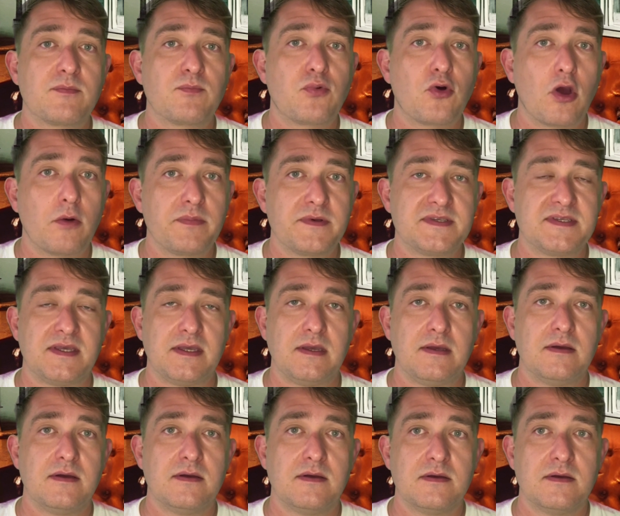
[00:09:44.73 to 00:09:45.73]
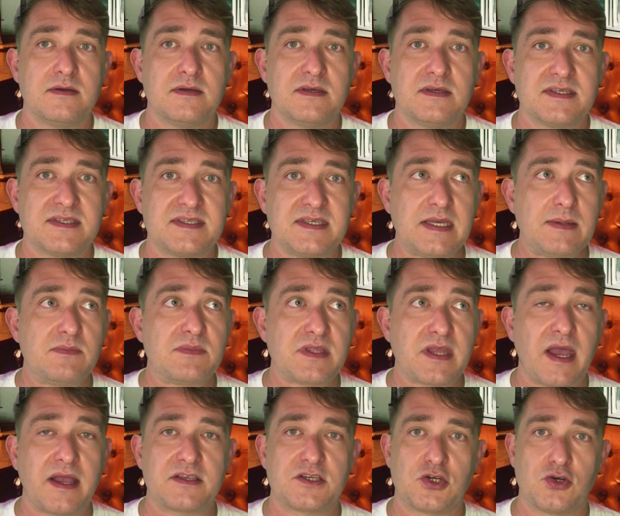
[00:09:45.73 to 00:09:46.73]
property seem
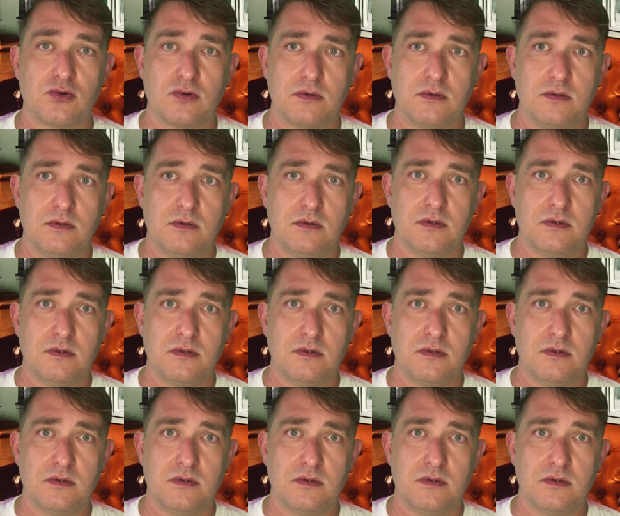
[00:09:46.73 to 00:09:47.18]
natural.